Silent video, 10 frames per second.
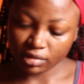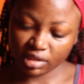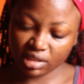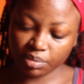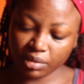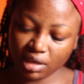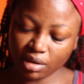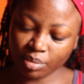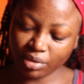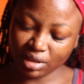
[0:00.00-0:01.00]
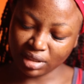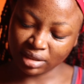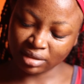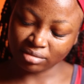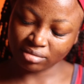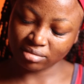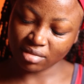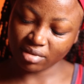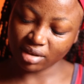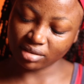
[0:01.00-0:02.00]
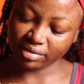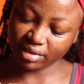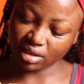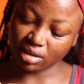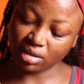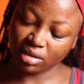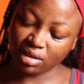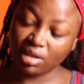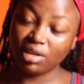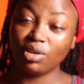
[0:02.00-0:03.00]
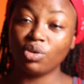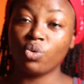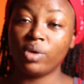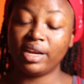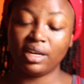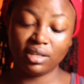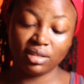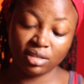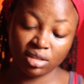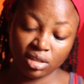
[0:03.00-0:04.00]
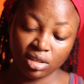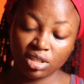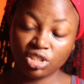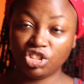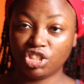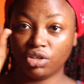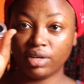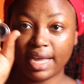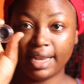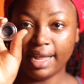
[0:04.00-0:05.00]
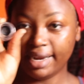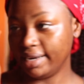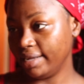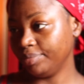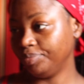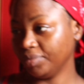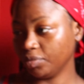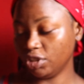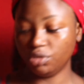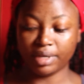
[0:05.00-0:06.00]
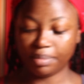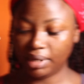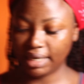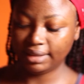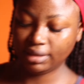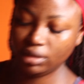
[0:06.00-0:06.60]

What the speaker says: this Million Pauline whatever longwear gel eyeliner. I'm going to be applying